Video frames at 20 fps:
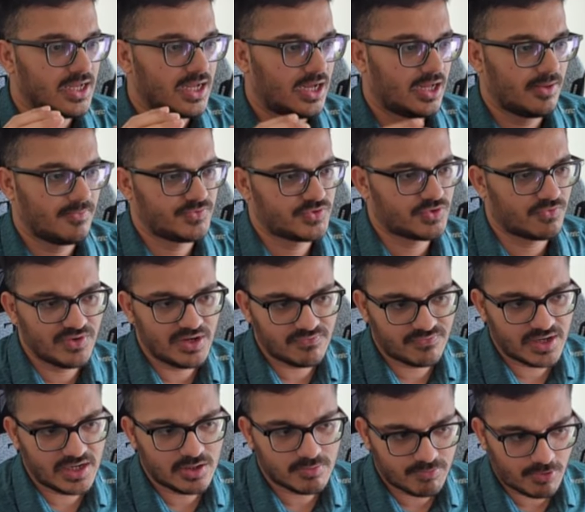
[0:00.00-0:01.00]
So feel free
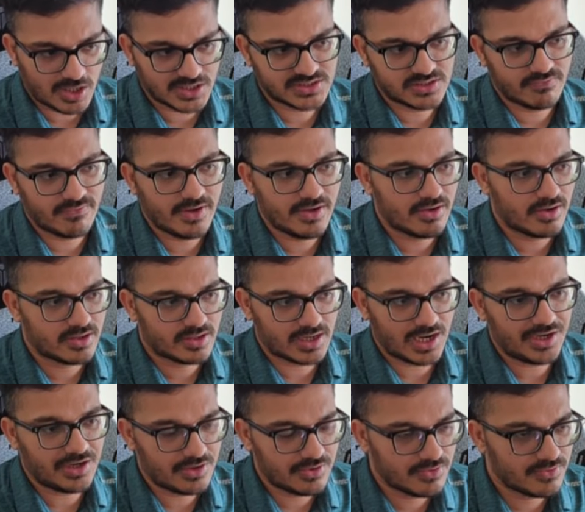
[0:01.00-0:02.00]
to pause the video and try
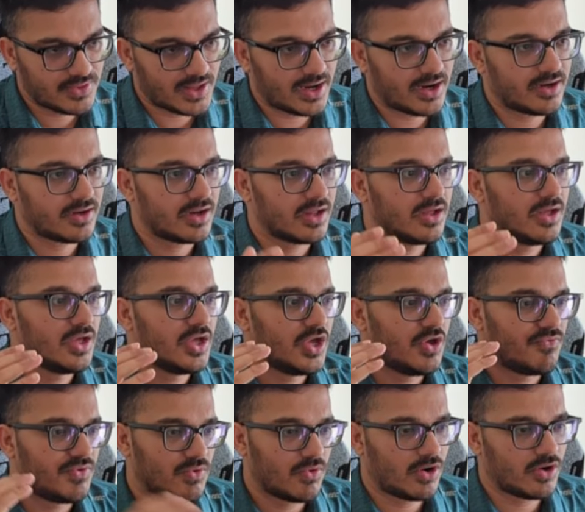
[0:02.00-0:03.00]
to do that. If
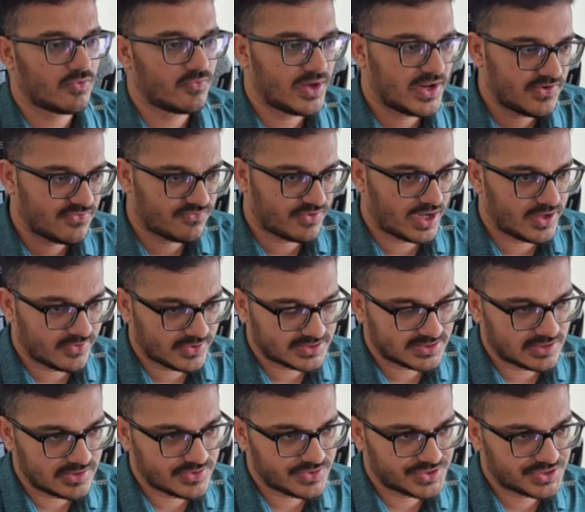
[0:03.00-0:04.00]
you want to verify your
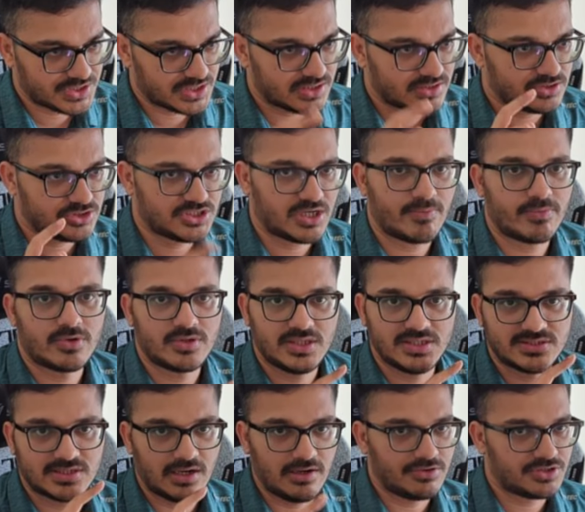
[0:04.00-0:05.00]
solution, jump to the
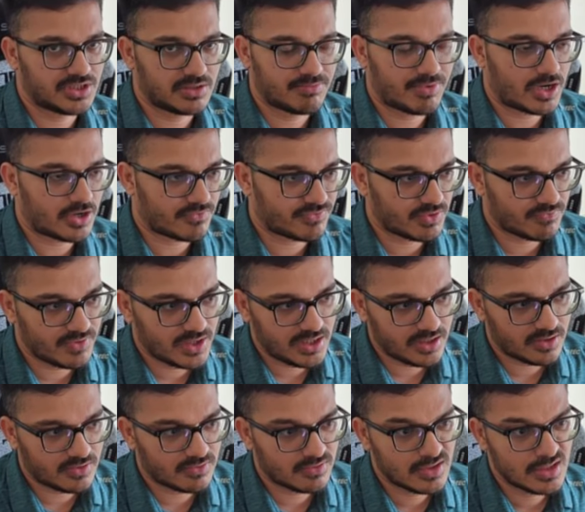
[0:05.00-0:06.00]
solution part of the
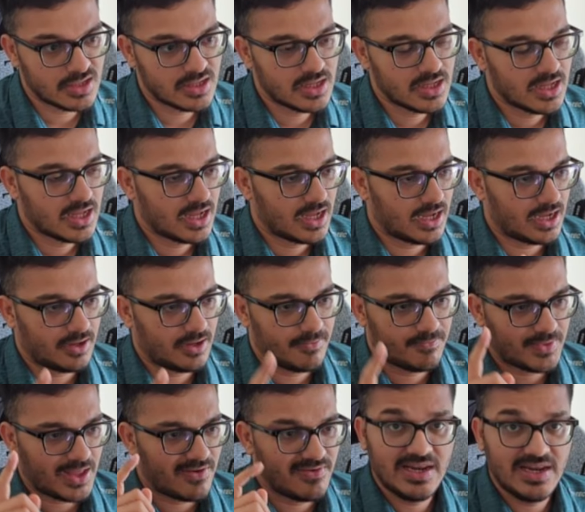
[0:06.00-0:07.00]
video.
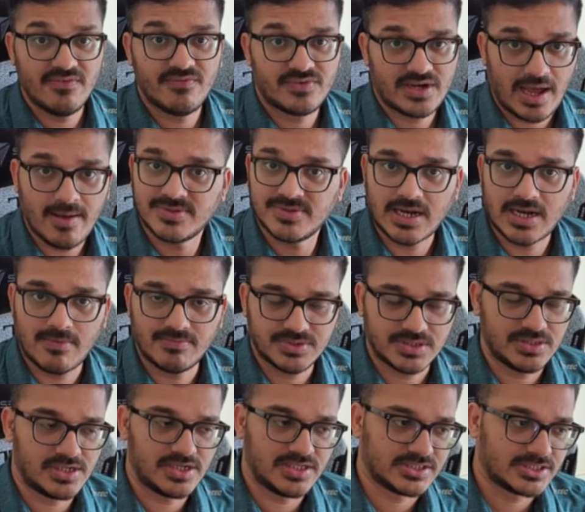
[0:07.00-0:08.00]
I'll leave timestamps in the
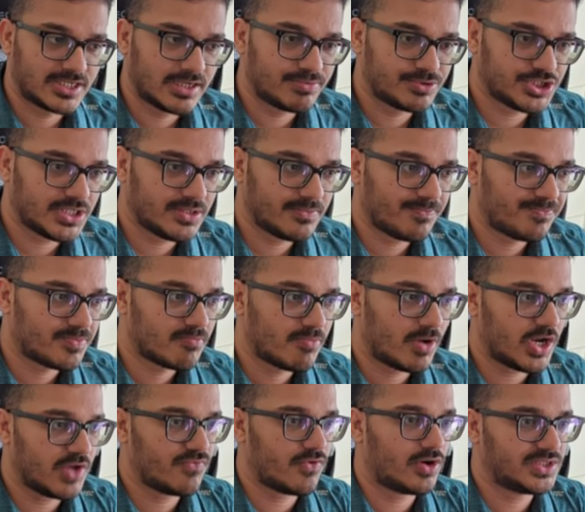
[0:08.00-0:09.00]
description. But
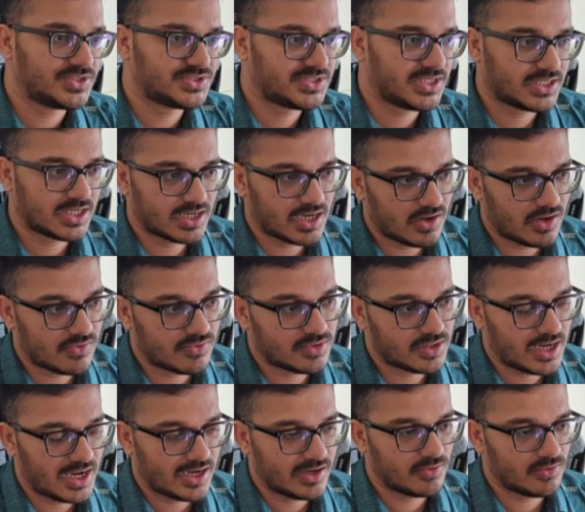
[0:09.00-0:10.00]
if you want to stick around
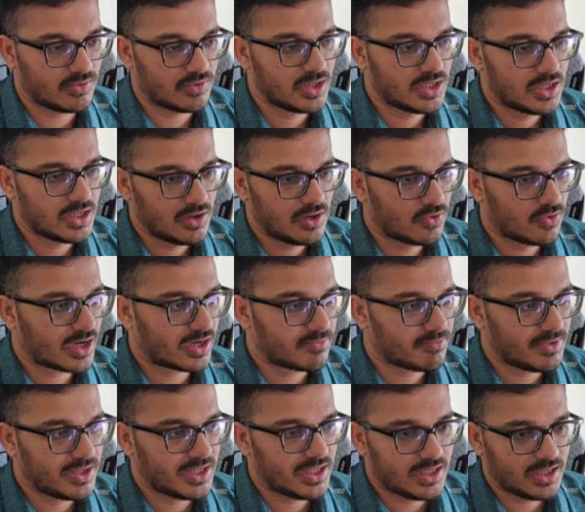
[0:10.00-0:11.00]
and look at
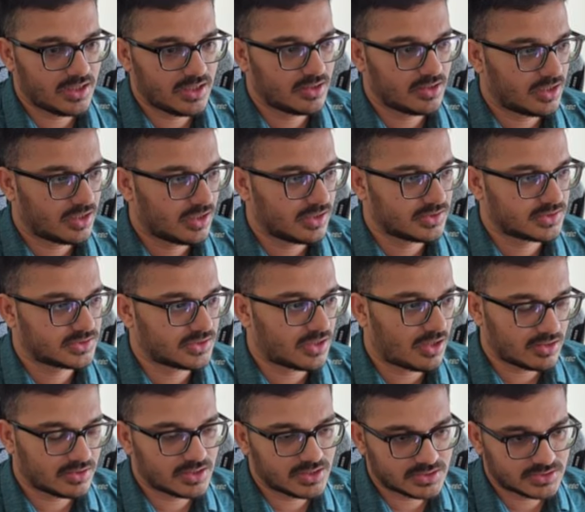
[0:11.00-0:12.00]
me solve
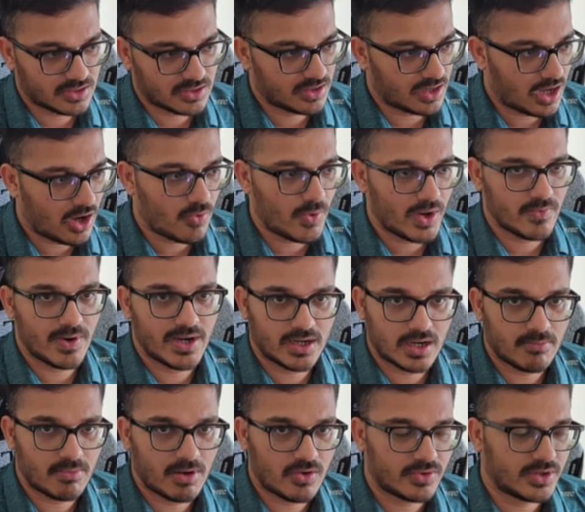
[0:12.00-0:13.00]
this on how I went
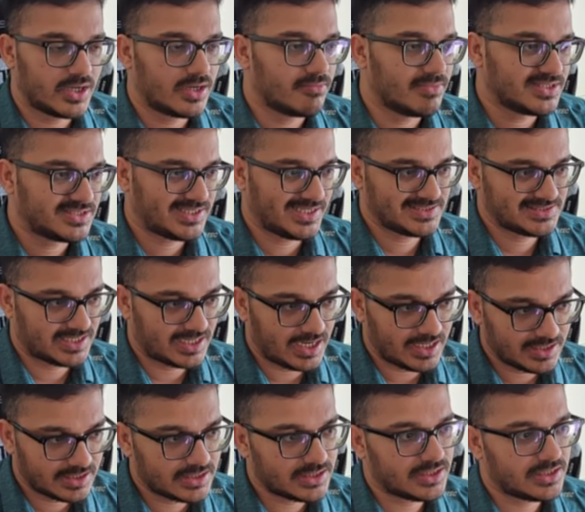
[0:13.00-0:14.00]
about it, mistakes that I
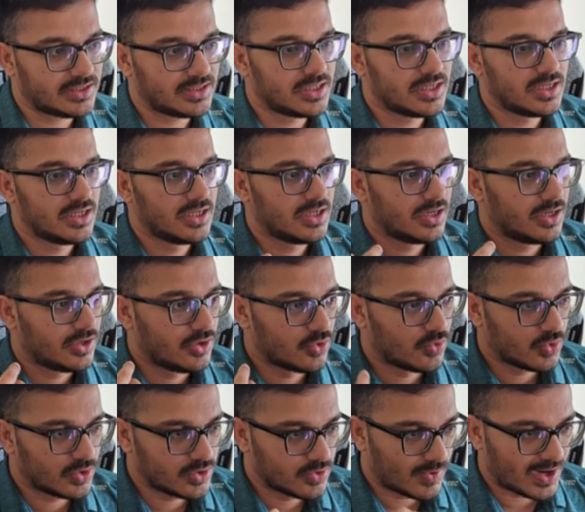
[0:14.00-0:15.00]
did,
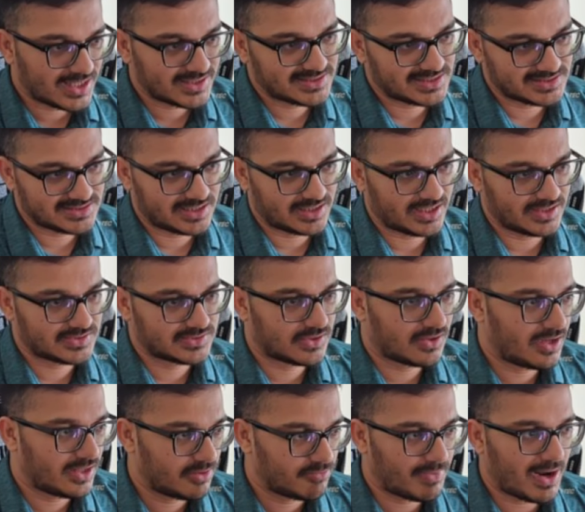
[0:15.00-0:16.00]
nuances that I saw,
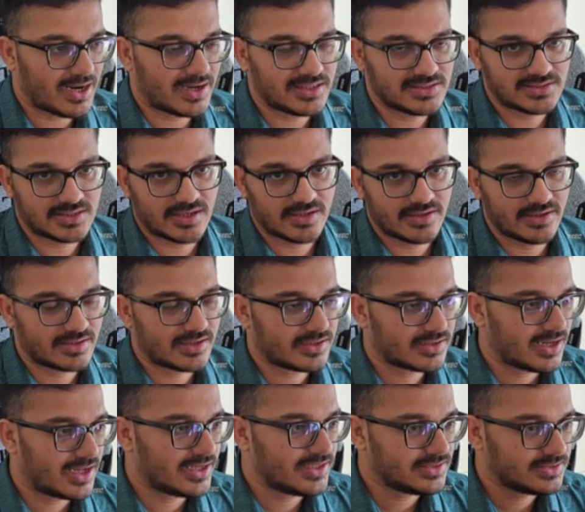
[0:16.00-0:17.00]
and patterns that I
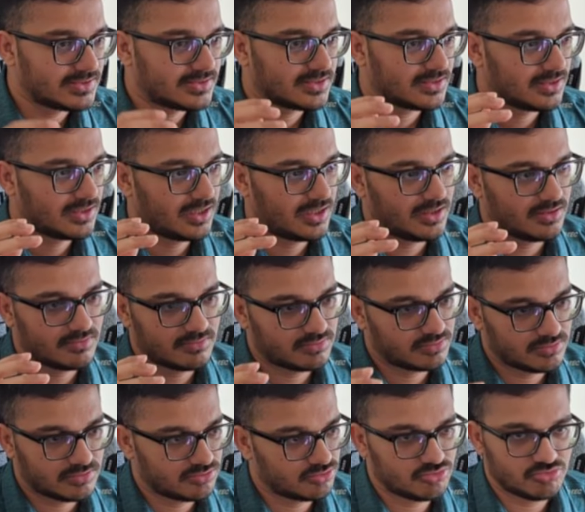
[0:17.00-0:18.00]
recognized, and
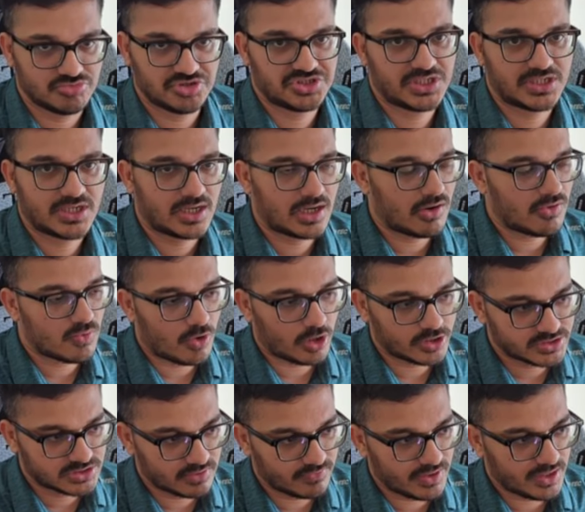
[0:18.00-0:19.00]
stick around, watch
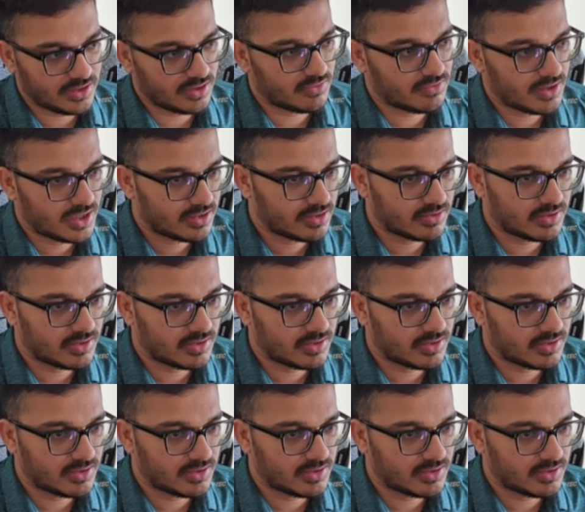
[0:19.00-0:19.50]
the video, and